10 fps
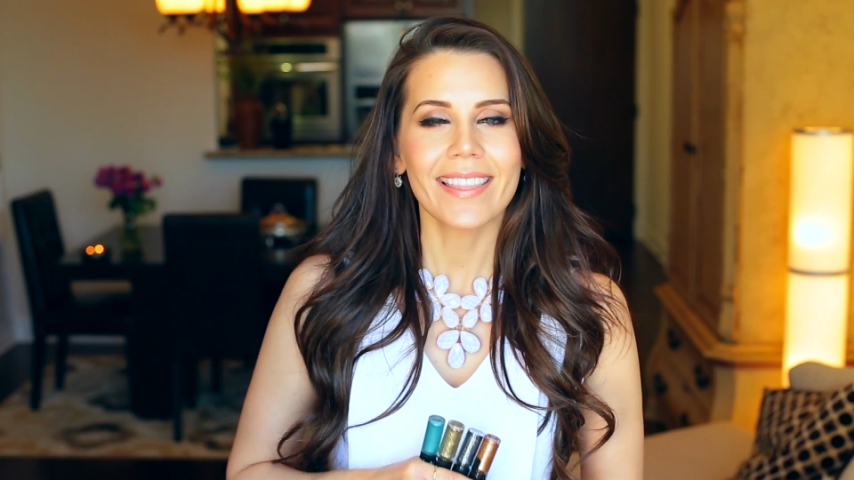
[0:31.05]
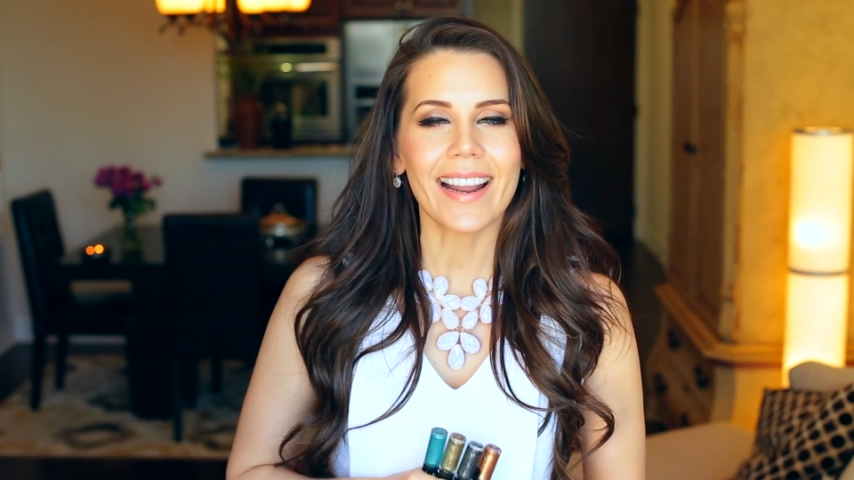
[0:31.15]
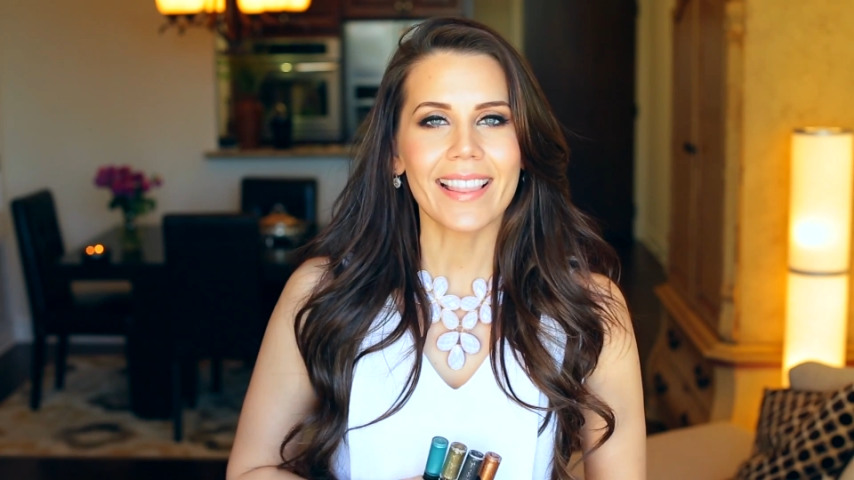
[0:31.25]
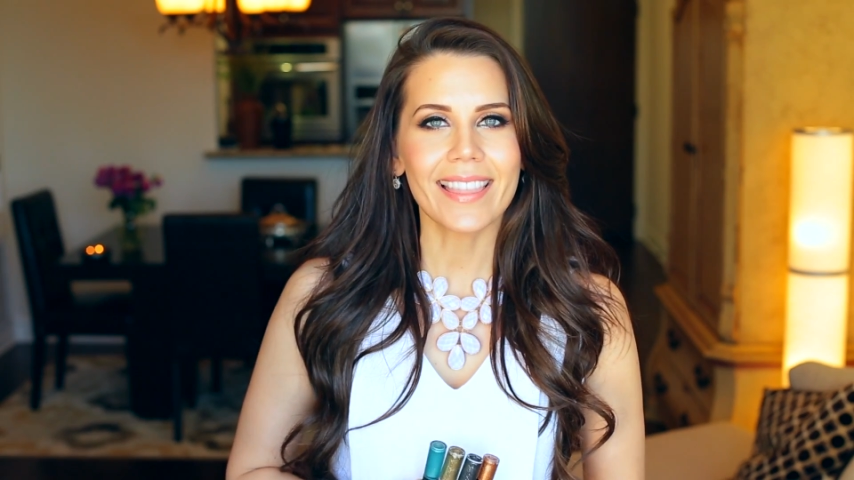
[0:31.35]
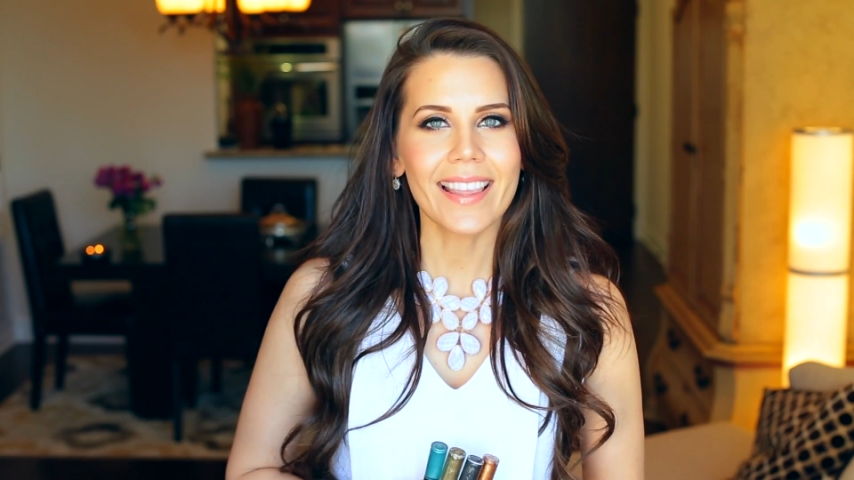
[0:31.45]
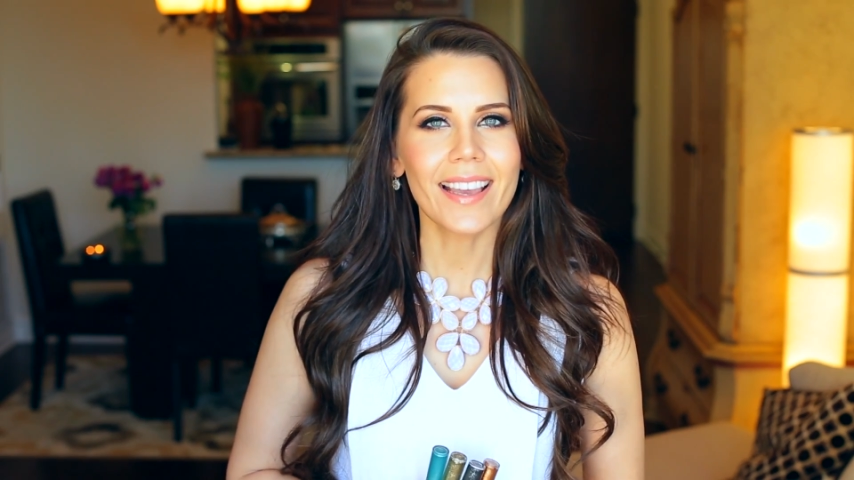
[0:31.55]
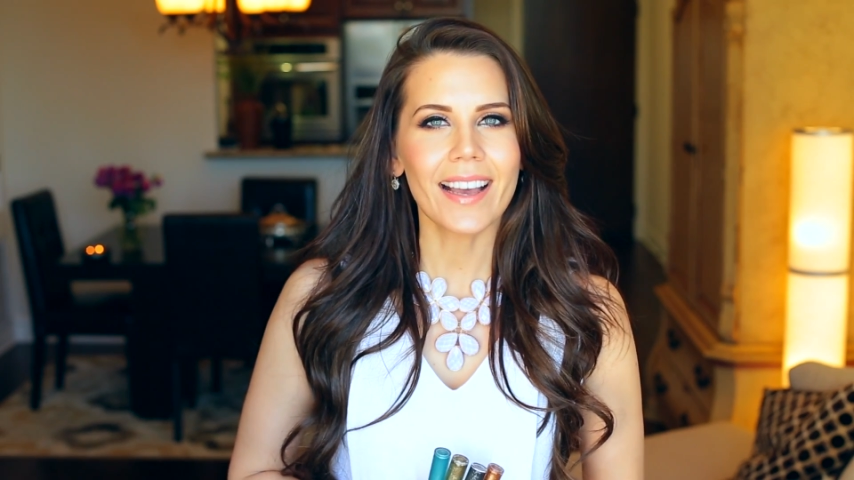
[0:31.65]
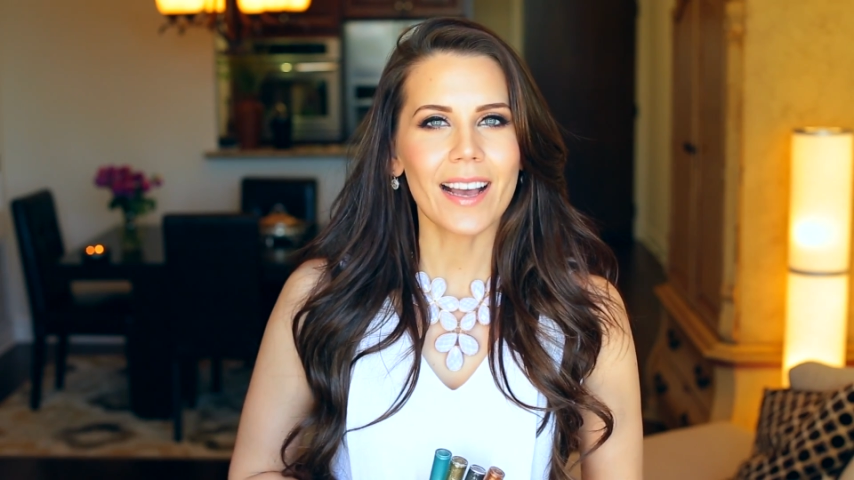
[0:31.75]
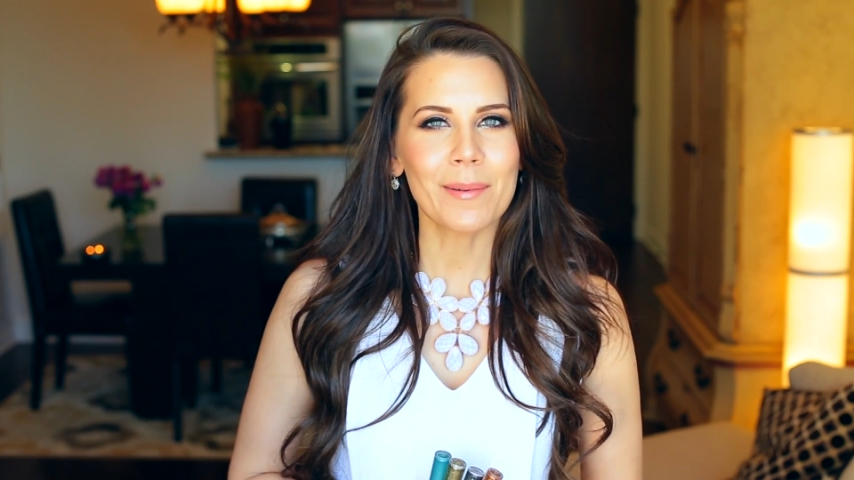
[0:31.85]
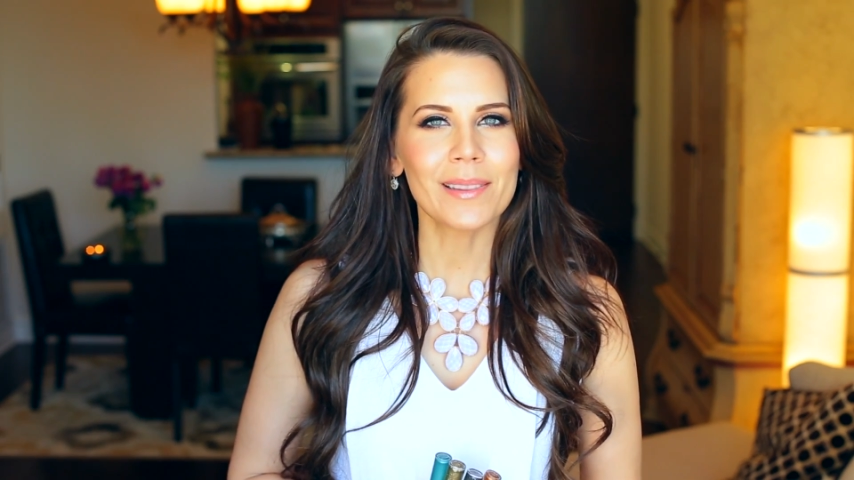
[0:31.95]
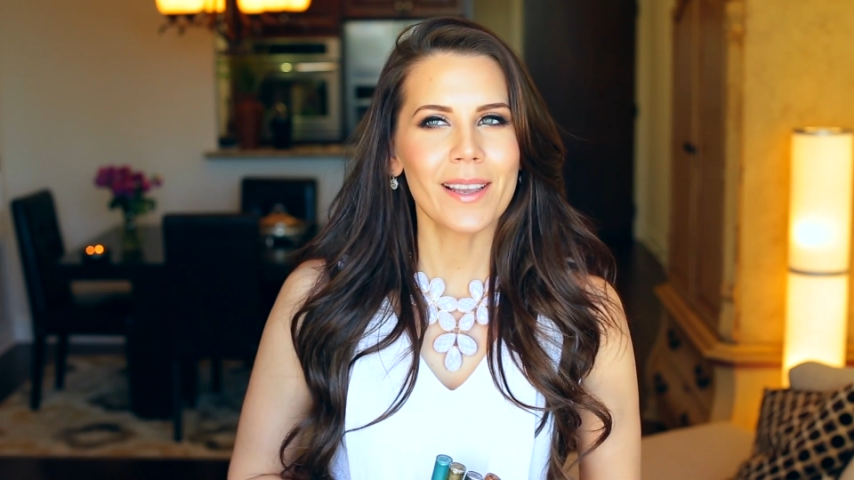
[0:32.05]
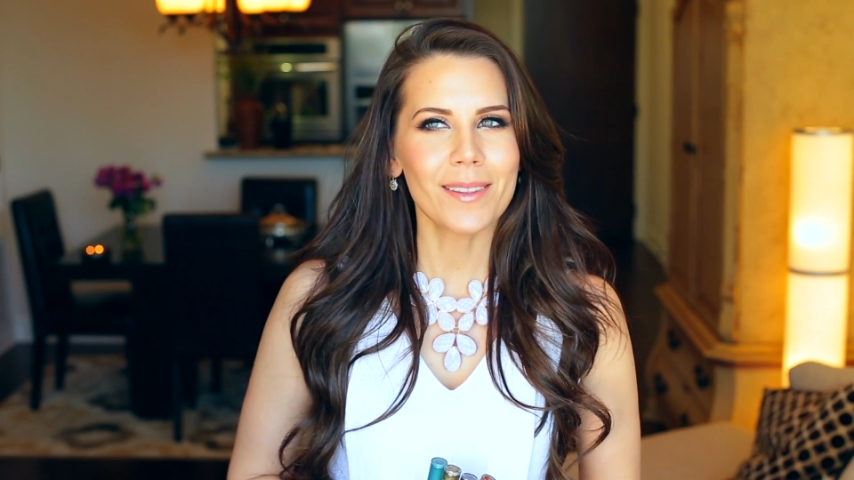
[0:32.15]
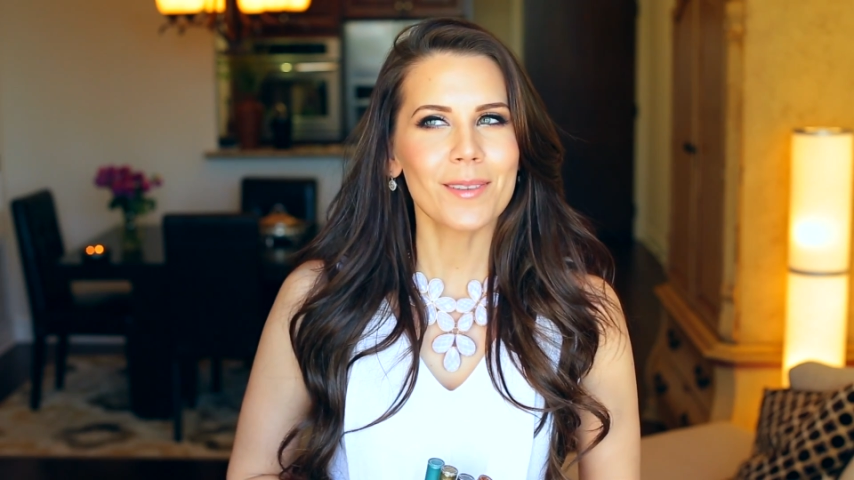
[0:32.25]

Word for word: that I think I would like